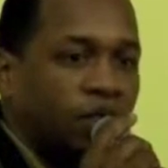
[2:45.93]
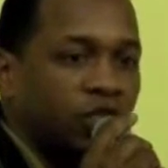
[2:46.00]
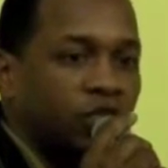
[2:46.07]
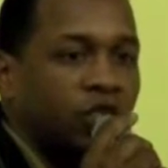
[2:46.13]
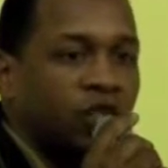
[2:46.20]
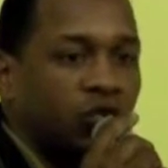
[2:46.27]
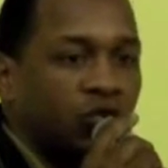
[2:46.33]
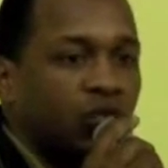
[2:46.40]

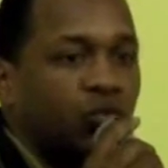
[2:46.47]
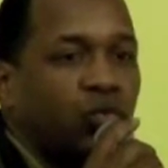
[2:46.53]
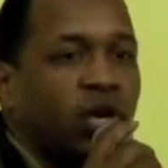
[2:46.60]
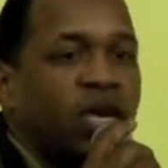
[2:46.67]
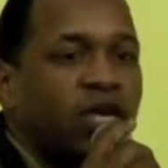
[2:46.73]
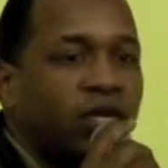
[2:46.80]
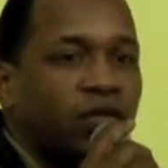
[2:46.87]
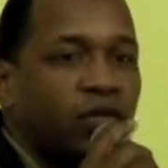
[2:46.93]
just
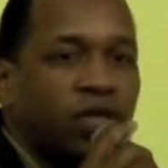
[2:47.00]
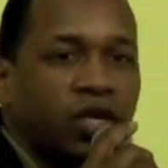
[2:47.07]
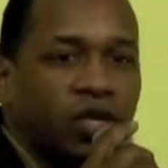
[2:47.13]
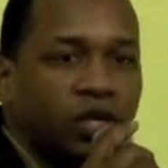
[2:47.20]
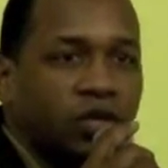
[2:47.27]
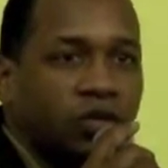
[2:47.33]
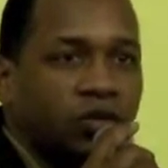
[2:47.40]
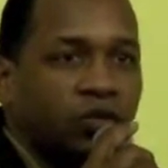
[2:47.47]
creating
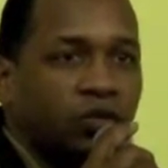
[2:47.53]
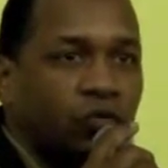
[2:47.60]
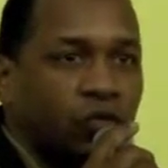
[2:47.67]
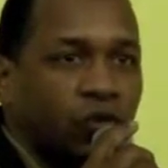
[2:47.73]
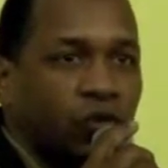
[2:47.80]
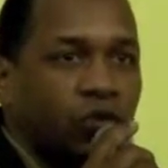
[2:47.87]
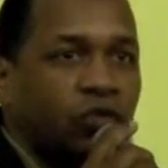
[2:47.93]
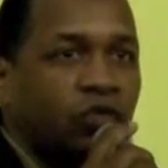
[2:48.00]
things
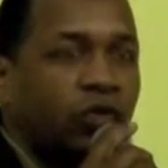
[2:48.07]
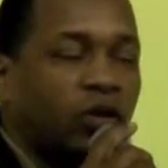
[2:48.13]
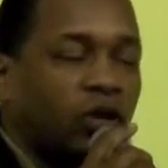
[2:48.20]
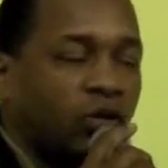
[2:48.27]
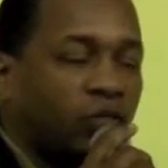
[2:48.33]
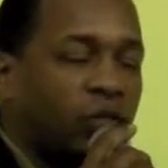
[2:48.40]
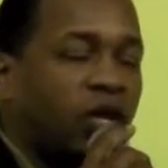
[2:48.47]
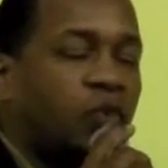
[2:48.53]
for
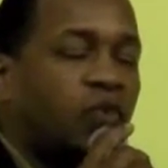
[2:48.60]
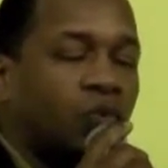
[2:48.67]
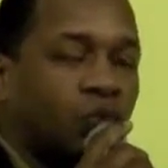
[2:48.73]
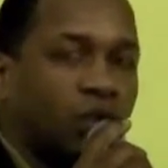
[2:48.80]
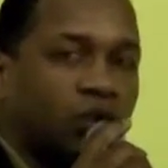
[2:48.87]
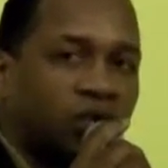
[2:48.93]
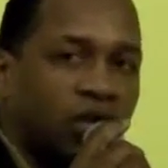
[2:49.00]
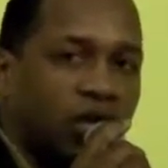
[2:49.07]

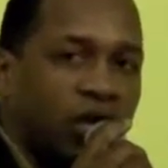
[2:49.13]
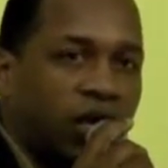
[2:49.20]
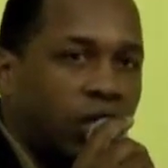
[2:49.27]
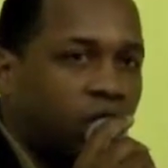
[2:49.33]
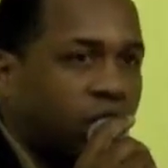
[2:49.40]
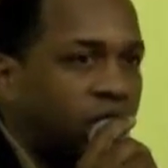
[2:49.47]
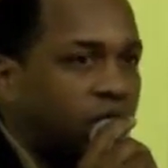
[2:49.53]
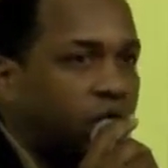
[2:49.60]
paperwork to
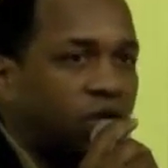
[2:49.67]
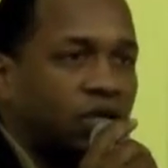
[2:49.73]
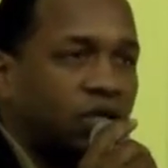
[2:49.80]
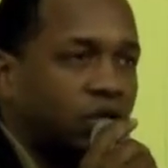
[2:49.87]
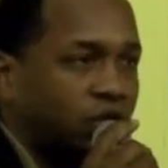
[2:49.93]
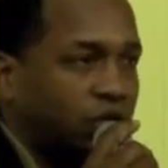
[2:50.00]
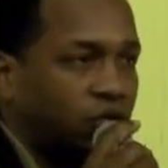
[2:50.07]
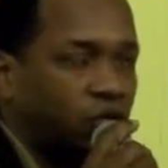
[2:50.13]
happen
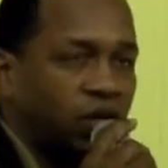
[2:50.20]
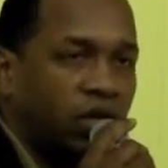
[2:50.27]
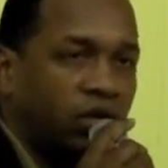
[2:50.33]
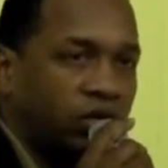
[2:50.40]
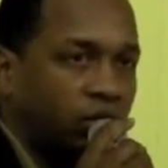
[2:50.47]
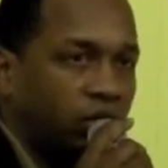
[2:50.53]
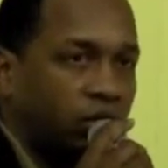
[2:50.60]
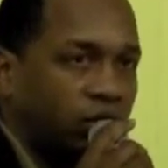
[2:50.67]
doesn't
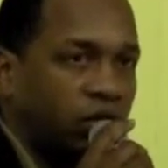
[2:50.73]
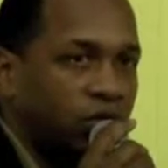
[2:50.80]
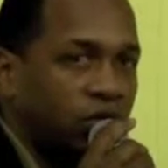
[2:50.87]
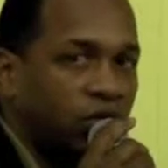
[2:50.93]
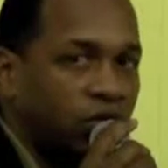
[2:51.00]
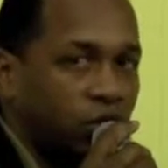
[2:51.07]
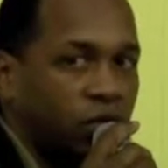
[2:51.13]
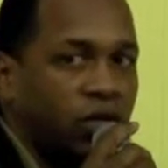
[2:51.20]

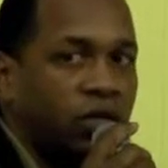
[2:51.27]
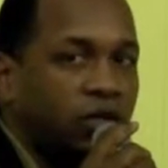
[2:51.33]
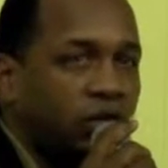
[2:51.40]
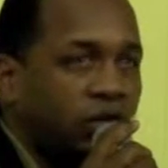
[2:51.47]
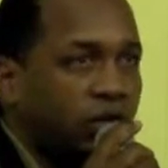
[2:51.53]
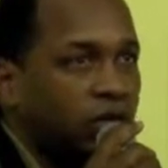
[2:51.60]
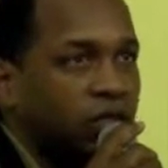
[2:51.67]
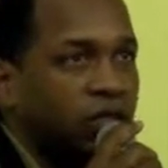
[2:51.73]
do
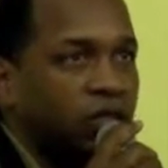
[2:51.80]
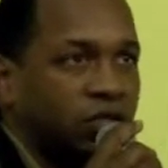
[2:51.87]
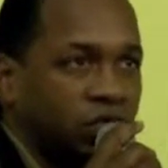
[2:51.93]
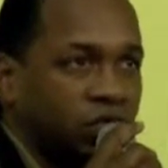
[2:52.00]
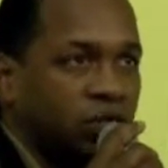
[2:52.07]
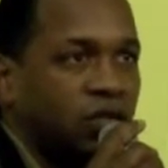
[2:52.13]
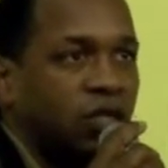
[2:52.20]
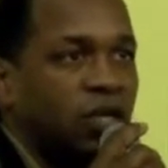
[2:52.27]
anything, because I
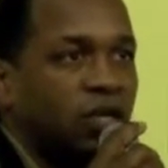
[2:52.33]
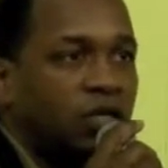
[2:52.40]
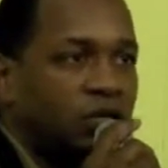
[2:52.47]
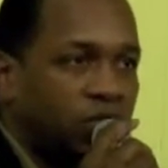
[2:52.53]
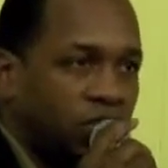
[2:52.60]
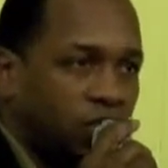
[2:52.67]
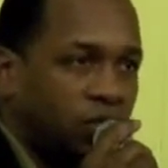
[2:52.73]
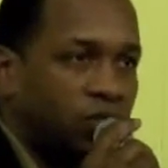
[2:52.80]
see the
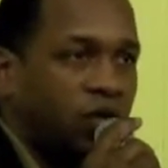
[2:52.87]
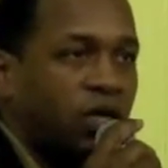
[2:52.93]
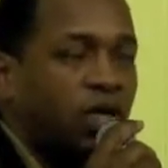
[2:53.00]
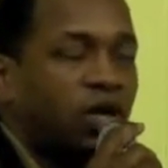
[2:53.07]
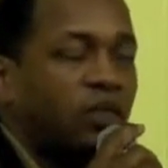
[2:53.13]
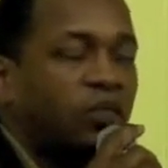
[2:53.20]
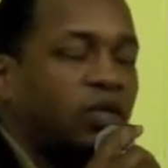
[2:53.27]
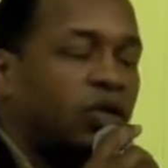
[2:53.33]
same
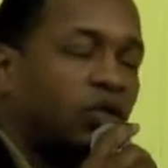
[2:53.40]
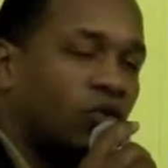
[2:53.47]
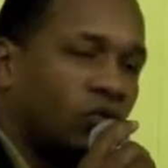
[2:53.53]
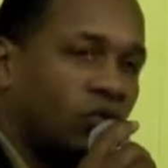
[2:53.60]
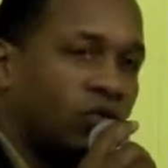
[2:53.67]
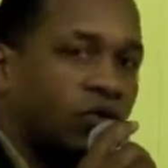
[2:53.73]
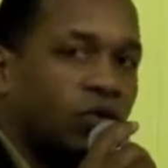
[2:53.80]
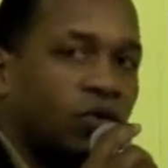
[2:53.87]
thing happening
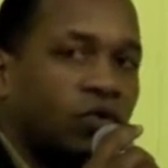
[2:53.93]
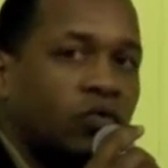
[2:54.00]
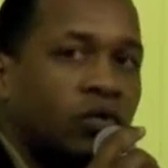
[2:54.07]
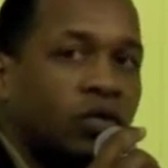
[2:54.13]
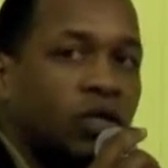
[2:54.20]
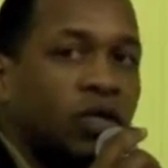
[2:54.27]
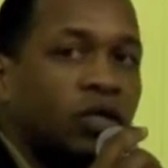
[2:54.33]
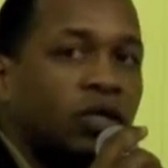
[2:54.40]
over and
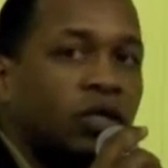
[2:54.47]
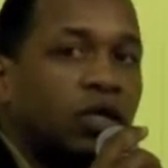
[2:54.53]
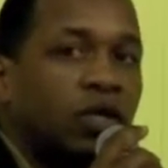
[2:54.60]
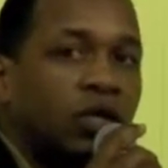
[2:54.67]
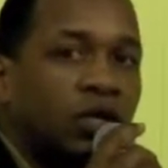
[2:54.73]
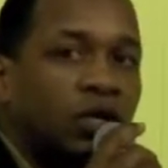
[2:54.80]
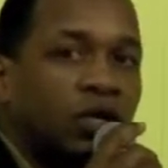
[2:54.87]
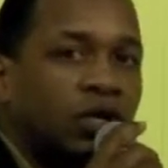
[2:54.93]
over again.
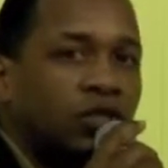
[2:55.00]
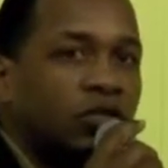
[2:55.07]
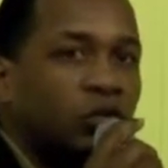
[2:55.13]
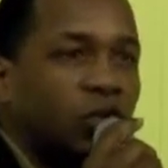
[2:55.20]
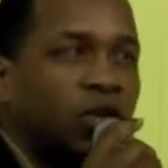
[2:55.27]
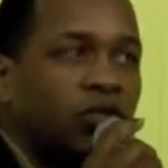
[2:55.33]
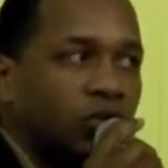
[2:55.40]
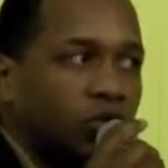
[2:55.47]

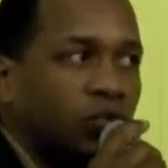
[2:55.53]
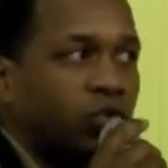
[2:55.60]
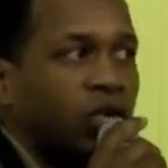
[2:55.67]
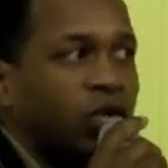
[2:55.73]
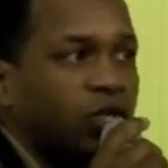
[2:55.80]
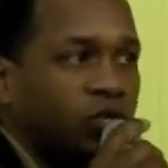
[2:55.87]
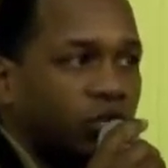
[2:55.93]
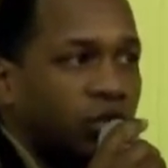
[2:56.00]
So we have to
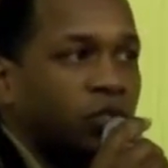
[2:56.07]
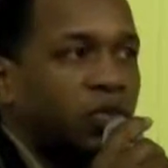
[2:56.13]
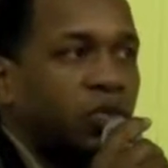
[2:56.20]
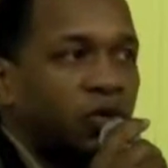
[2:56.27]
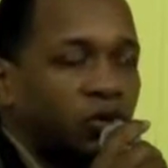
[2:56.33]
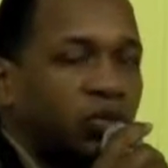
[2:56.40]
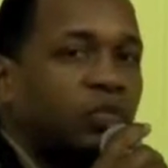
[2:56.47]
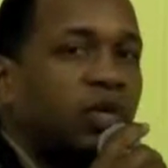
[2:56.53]
create
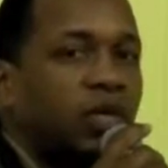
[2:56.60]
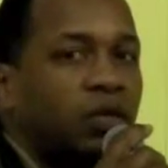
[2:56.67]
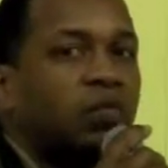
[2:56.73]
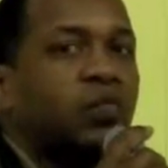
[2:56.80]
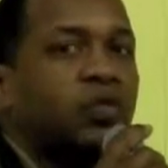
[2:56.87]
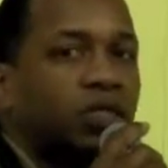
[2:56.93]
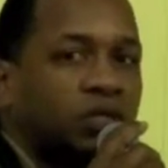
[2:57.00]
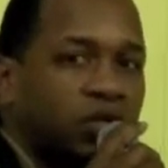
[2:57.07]
something on
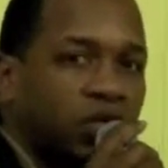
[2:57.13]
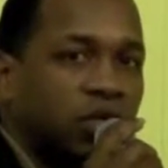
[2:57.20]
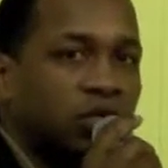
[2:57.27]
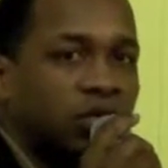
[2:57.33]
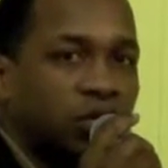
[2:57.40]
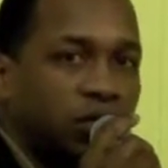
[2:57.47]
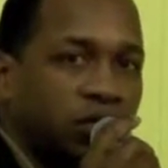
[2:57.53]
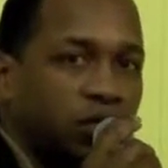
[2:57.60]
paper that
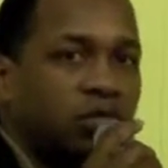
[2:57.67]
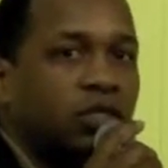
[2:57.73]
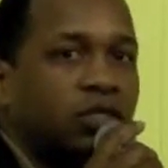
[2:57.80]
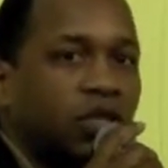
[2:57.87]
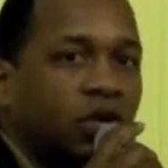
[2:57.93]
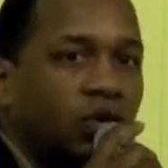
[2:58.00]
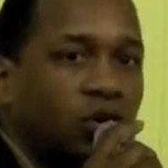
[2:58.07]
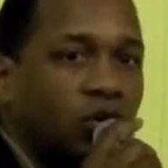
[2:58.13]
says that this
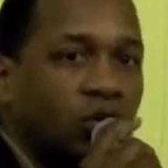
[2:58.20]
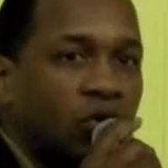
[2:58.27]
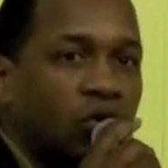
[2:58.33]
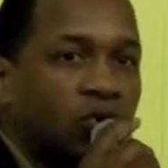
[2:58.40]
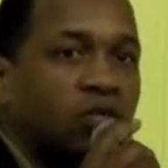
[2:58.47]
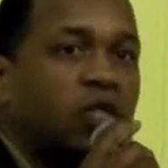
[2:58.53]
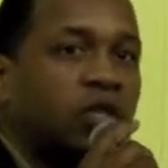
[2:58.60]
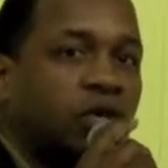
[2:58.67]
is our
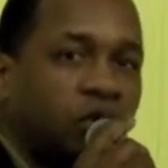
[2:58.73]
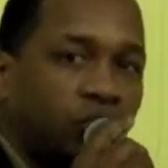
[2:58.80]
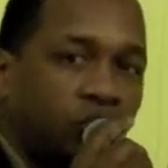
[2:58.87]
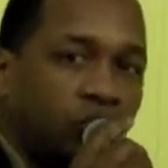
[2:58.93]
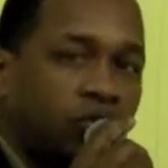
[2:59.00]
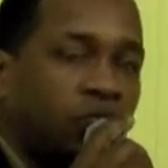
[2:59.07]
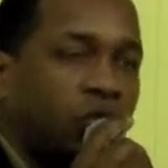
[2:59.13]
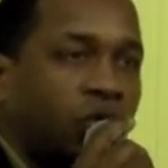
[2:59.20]
goals, and
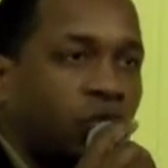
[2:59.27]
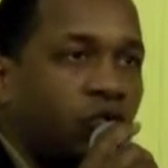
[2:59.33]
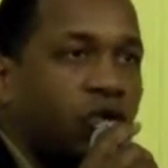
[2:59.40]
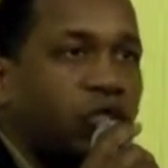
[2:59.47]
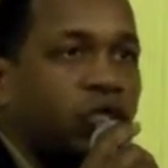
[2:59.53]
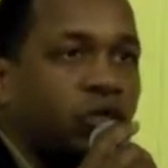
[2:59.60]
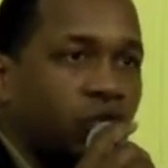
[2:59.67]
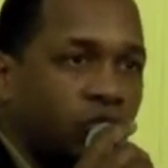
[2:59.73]
then once we
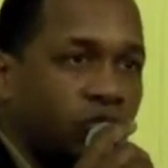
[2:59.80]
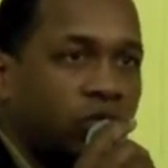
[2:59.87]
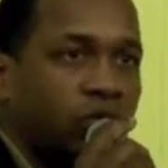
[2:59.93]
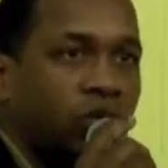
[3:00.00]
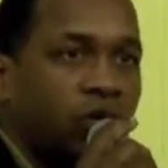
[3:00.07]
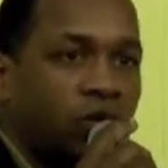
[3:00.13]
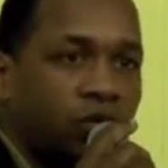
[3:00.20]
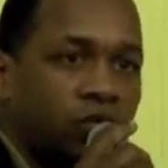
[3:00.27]
reach those